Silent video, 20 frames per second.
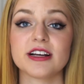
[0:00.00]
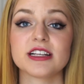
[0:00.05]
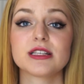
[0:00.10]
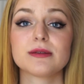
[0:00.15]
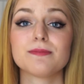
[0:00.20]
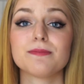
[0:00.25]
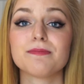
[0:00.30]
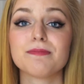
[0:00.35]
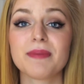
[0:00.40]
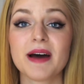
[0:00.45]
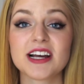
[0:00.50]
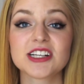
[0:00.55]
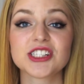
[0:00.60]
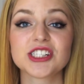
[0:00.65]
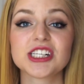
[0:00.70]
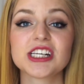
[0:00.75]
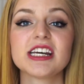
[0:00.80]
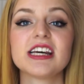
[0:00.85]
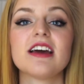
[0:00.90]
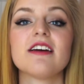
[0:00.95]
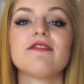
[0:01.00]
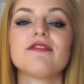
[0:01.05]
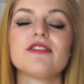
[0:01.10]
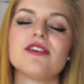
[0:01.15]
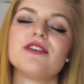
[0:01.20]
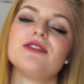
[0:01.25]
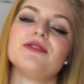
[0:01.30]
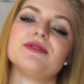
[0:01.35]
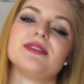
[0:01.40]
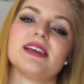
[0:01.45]
especially if
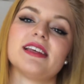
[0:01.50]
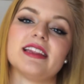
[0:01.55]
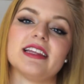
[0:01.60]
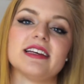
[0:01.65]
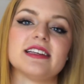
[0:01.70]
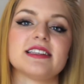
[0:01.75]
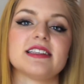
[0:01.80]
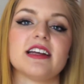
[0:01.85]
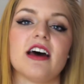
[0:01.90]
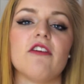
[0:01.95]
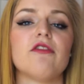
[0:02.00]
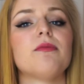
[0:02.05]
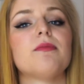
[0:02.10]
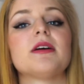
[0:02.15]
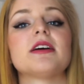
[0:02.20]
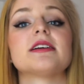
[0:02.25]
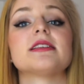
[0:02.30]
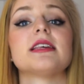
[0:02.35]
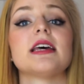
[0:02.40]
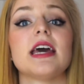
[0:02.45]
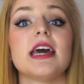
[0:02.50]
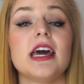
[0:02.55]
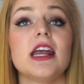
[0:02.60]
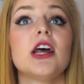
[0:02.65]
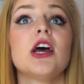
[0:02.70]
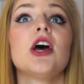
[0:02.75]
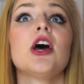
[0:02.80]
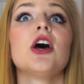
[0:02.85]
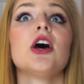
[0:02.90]
you're using this stuff, because it